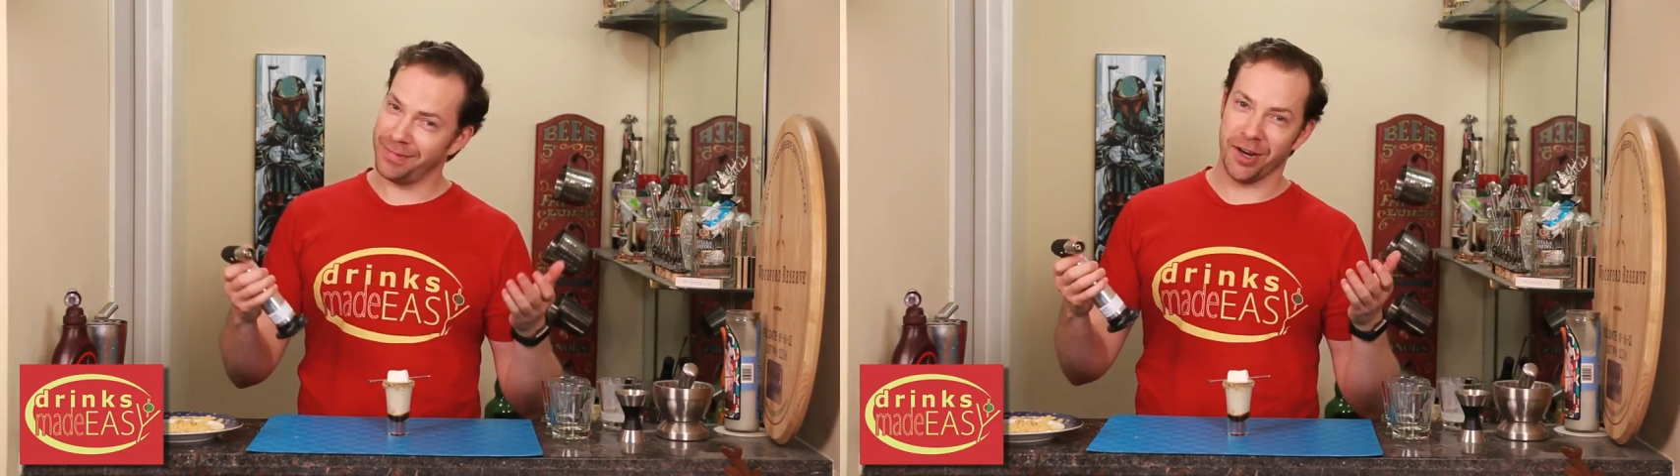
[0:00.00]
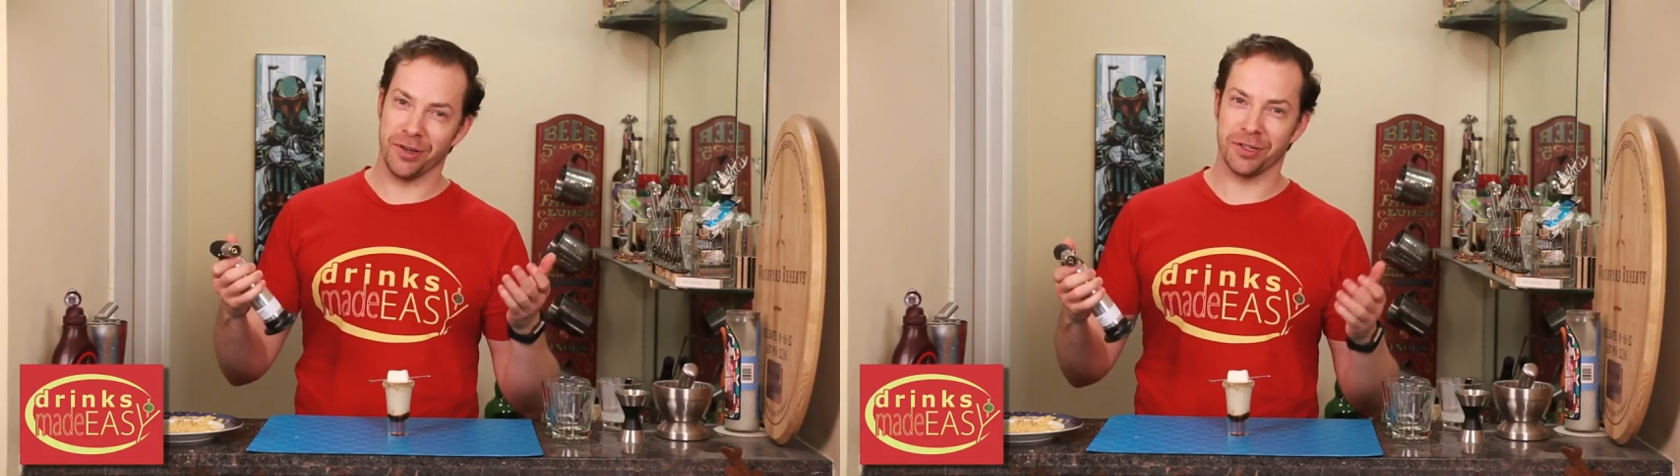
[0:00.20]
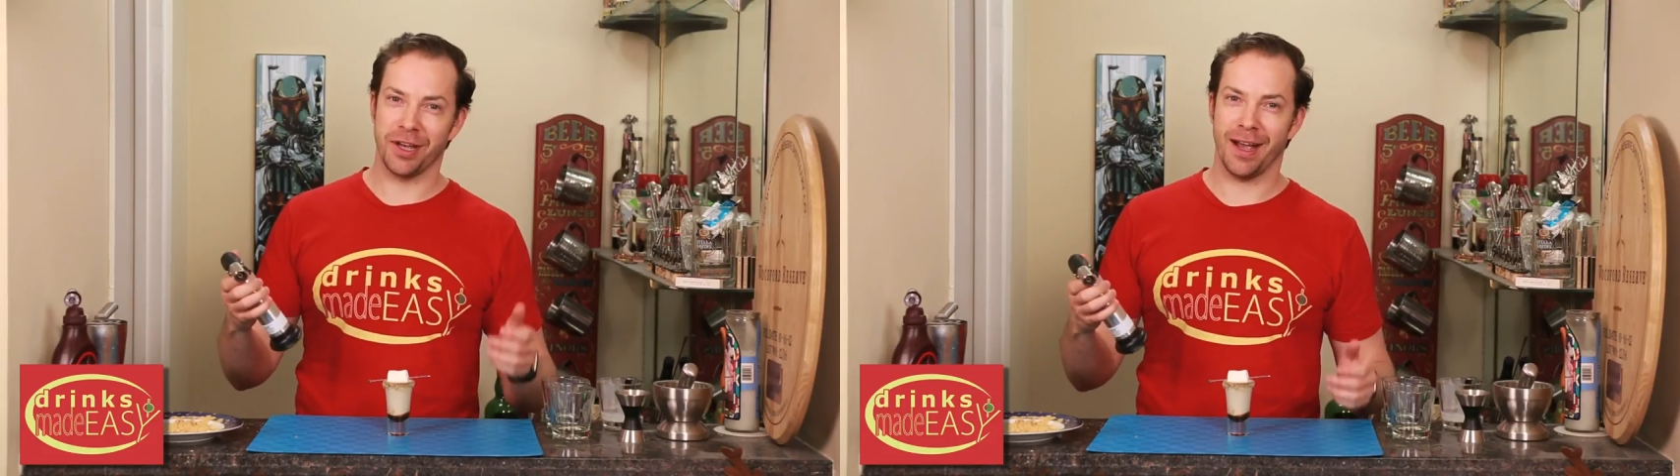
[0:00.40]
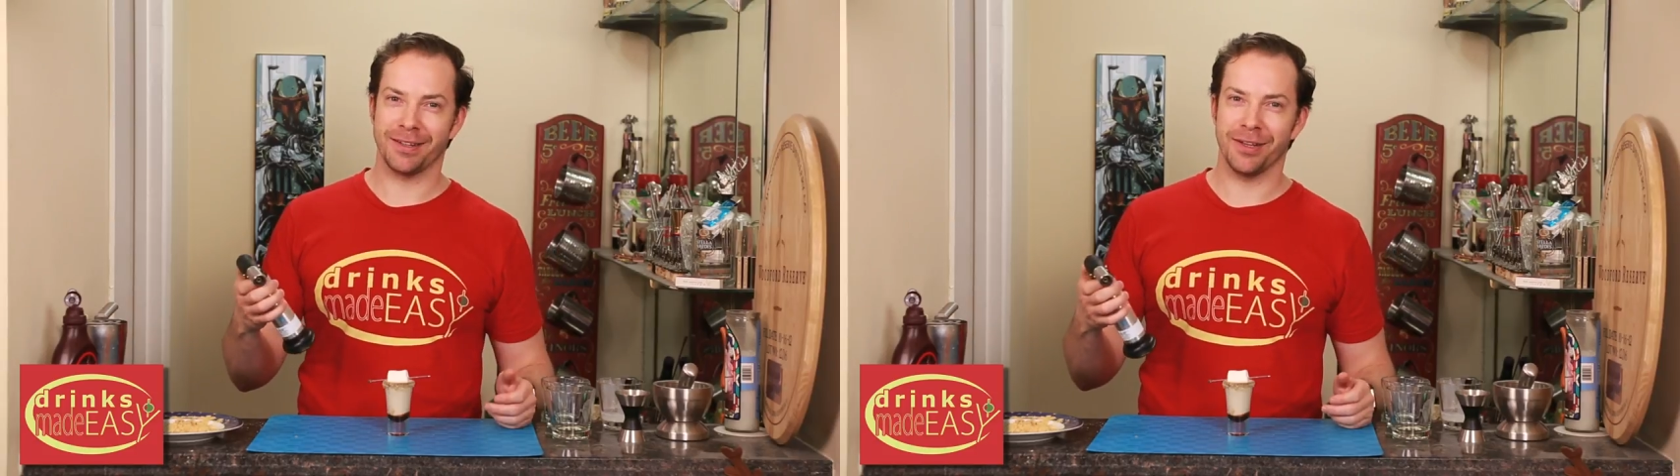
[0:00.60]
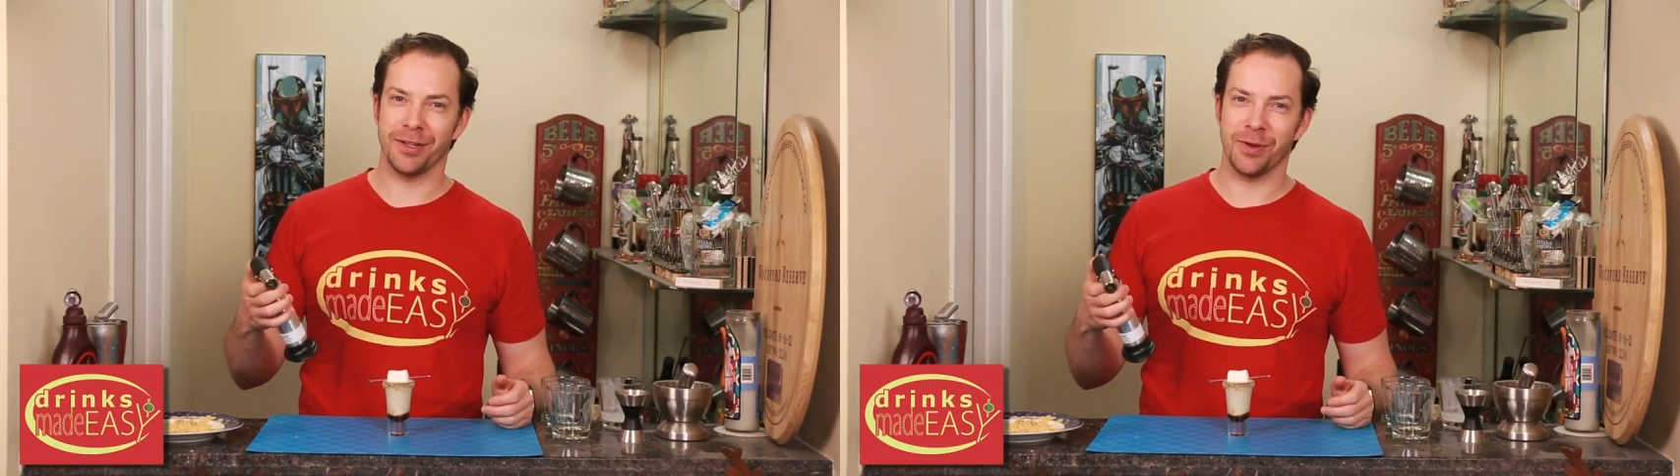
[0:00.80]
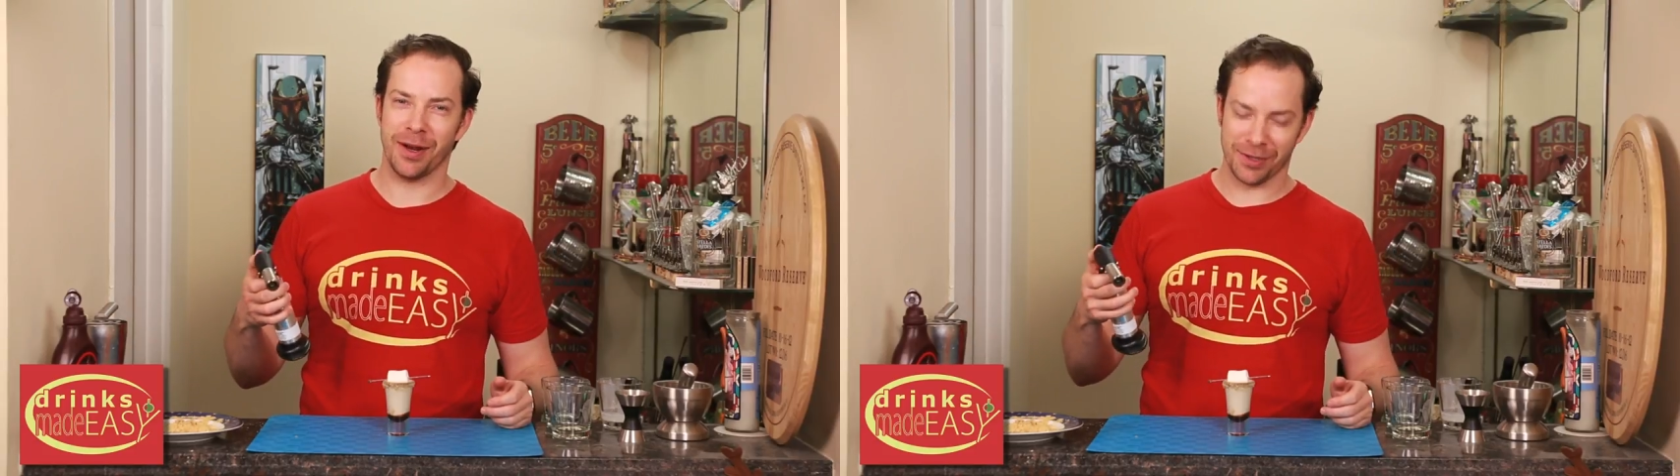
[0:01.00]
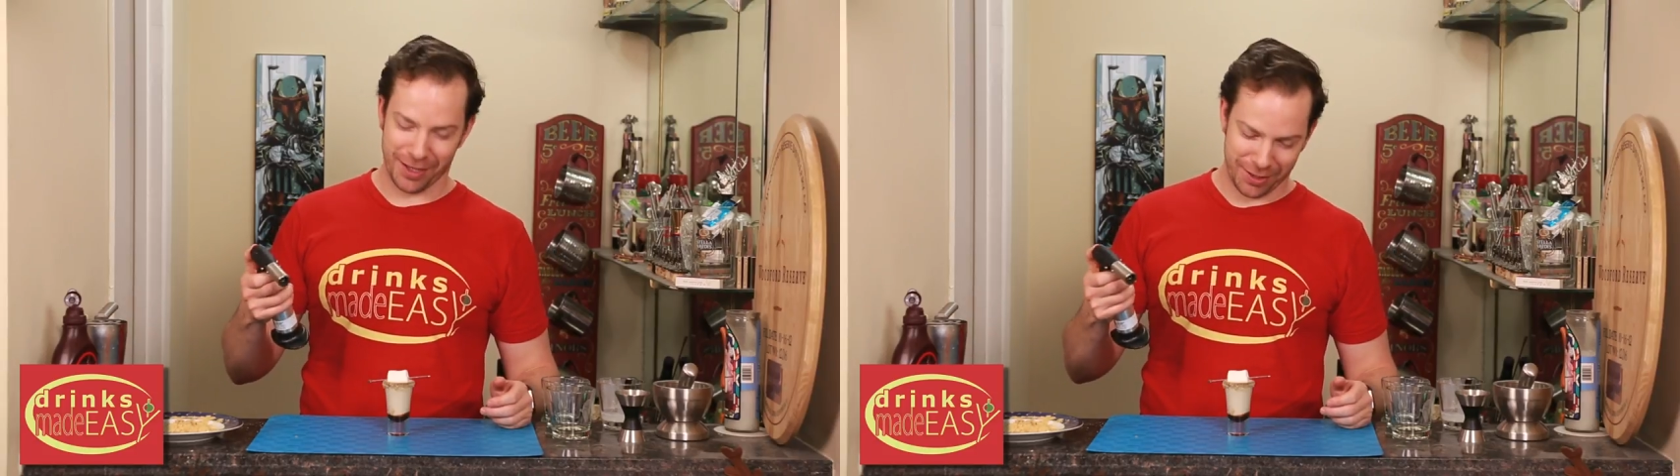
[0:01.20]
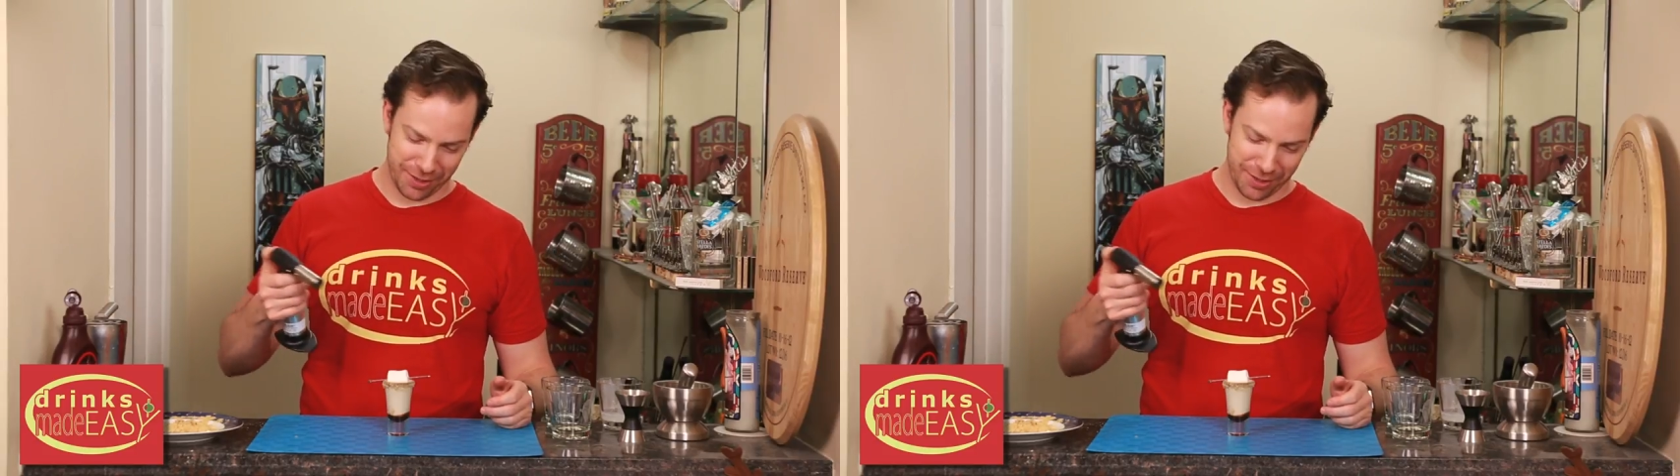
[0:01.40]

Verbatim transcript: here's a cocktail that you actually get